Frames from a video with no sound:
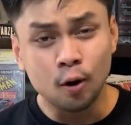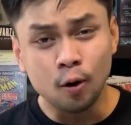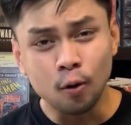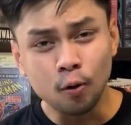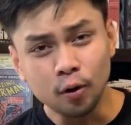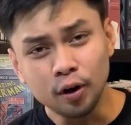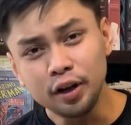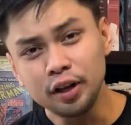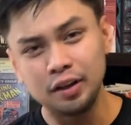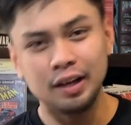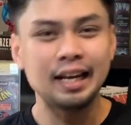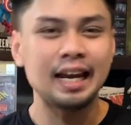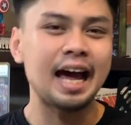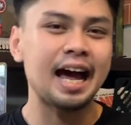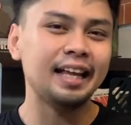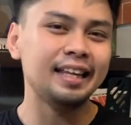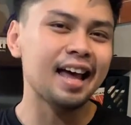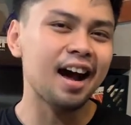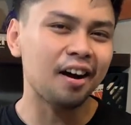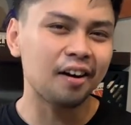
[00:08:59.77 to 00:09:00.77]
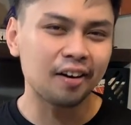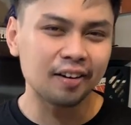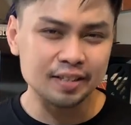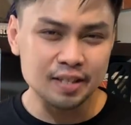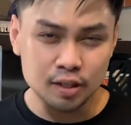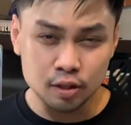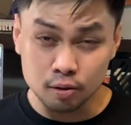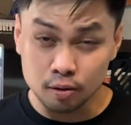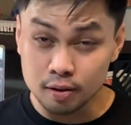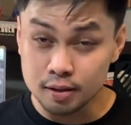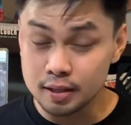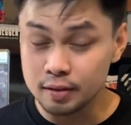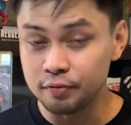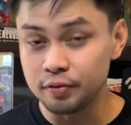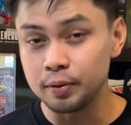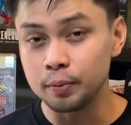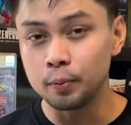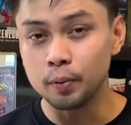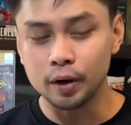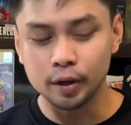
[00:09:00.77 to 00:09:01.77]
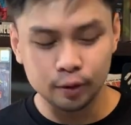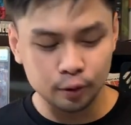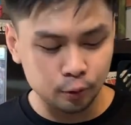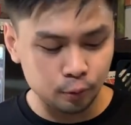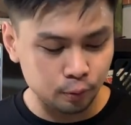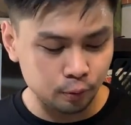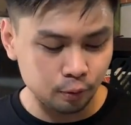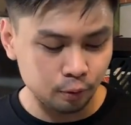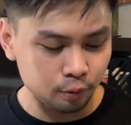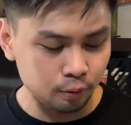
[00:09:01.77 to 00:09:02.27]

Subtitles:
or you can add hot sauce if you want to.